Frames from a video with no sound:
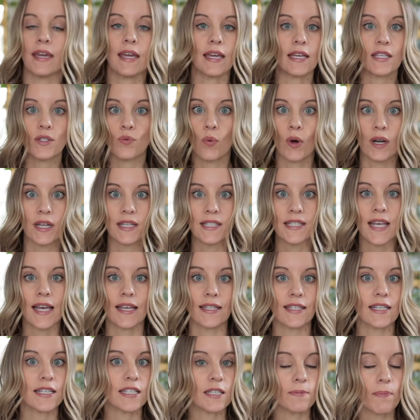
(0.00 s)
is what it
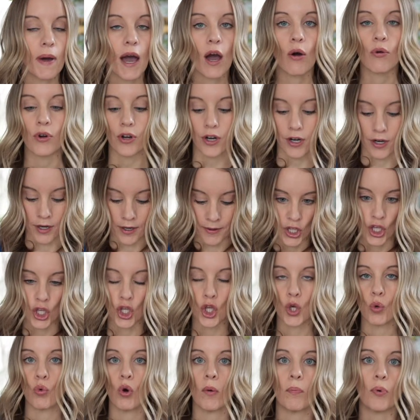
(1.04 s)
says, it's a powder.
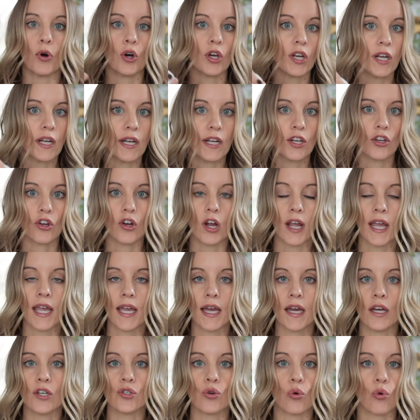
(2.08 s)
You will put it in your
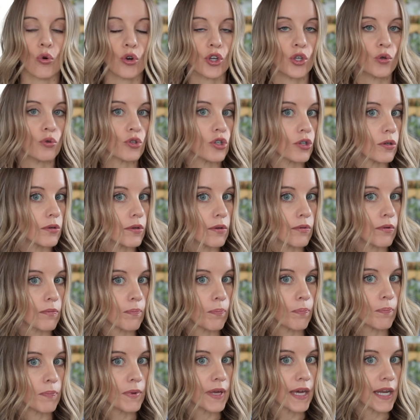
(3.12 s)
hand or you will
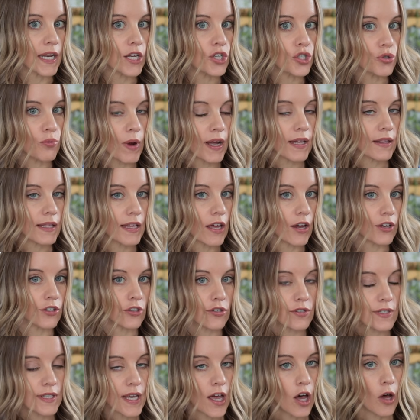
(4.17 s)
get it directly on
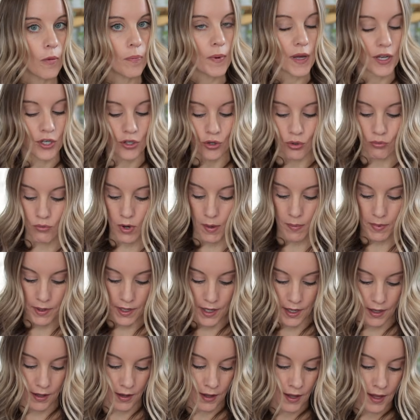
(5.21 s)
your scalp and you'll rub it
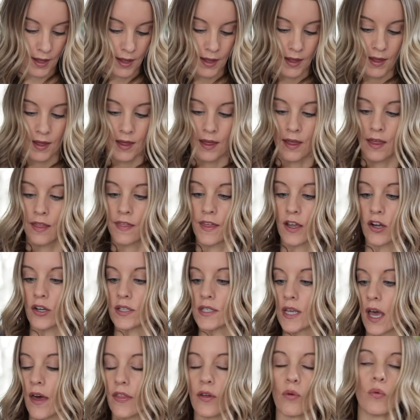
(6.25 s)
in.
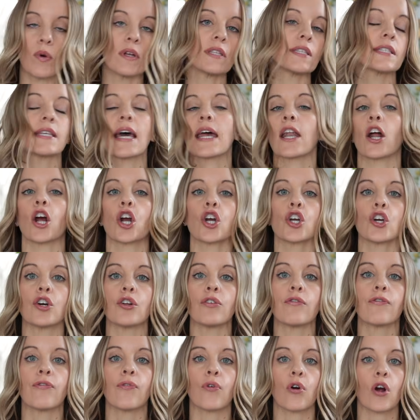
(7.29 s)
There's other ones that are
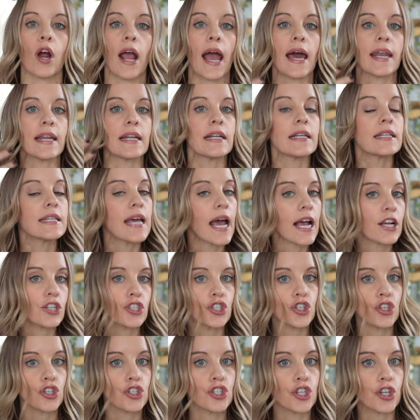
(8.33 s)
good for adding
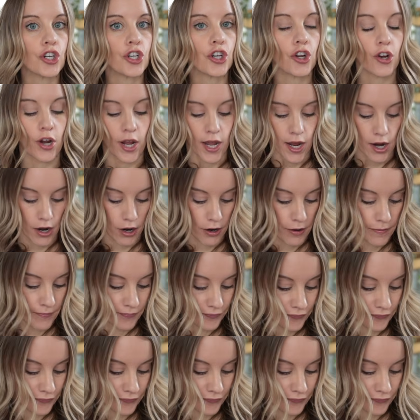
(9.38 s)
texture to your hair.